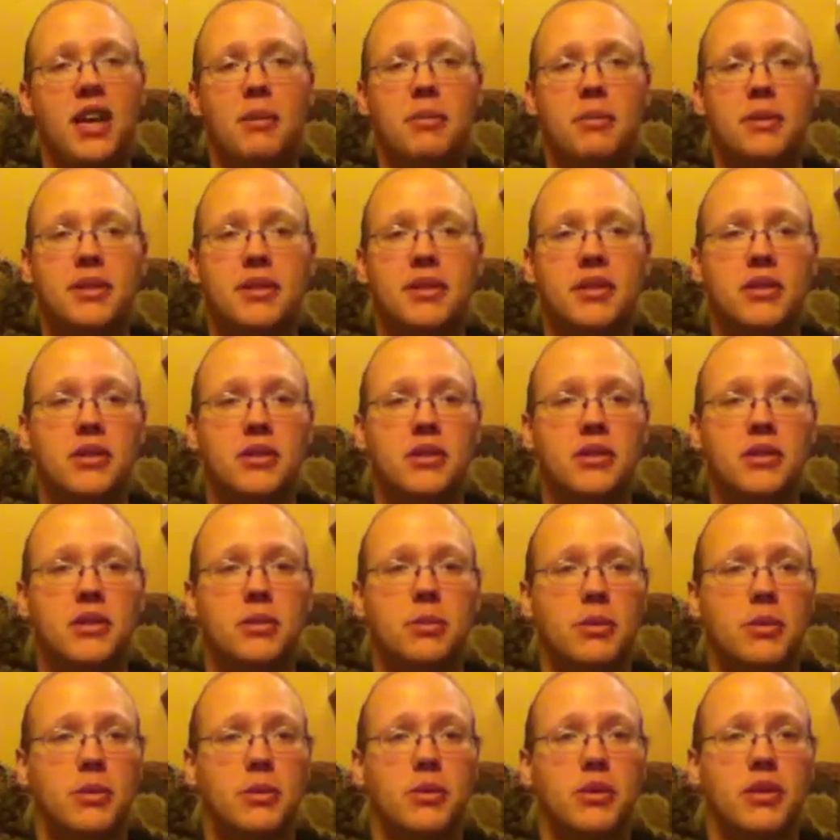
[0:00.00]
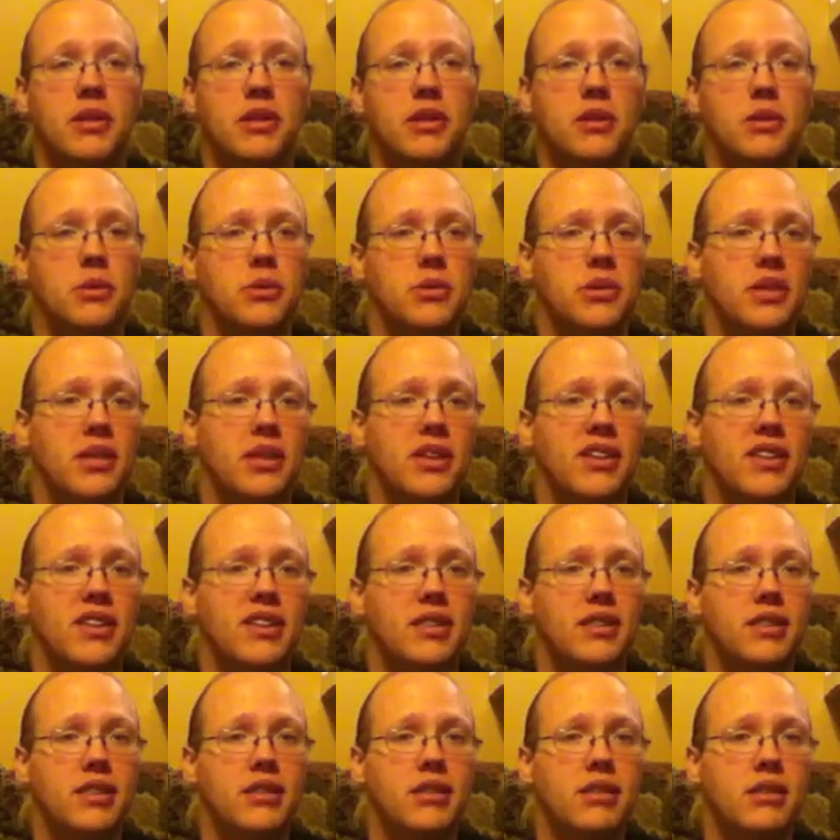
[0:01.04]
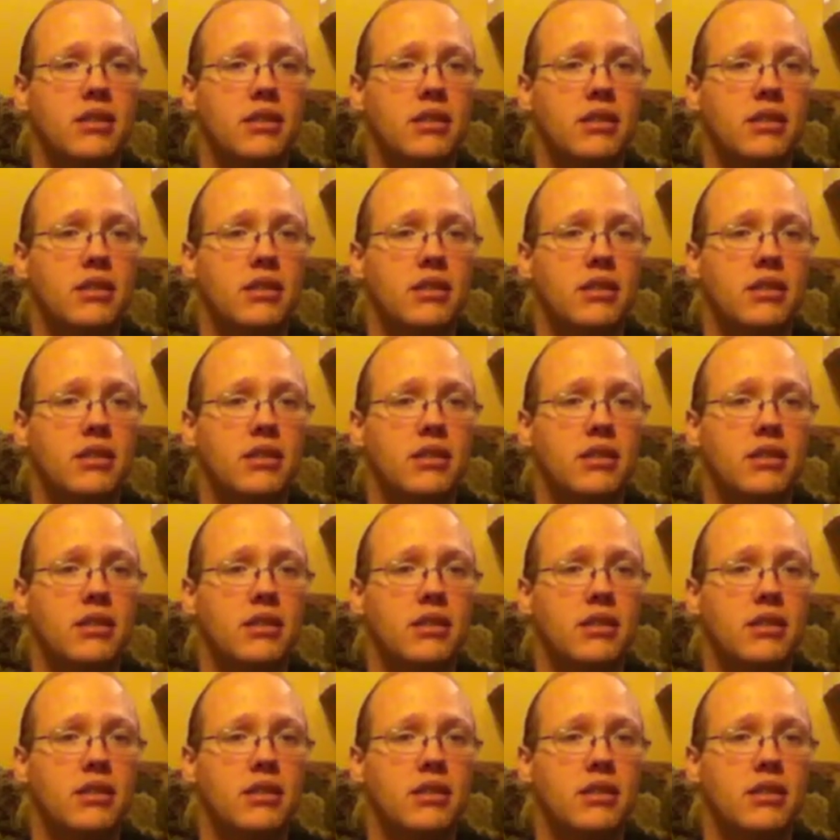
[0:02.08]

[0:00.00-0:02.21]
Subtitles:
episodes between the two series?